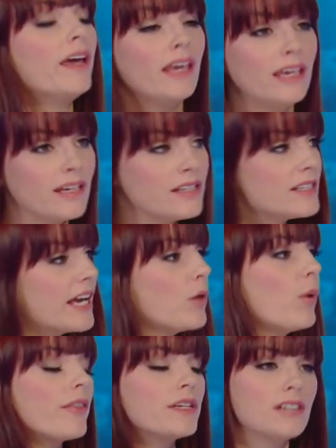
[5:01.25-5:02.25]
He can say,
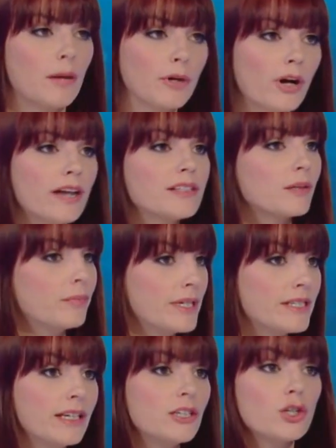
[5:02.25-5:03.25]
while the Democrats are
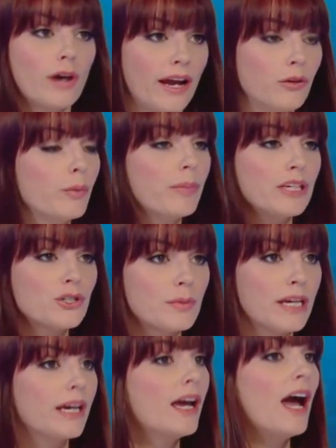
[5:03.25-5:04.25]
busy trying to impeach
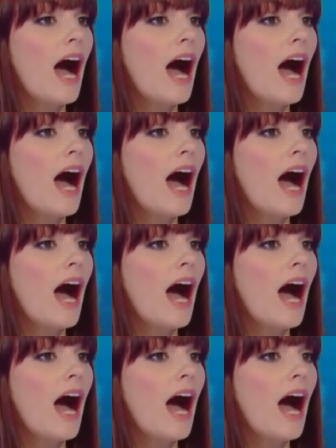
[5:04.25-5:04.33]
me,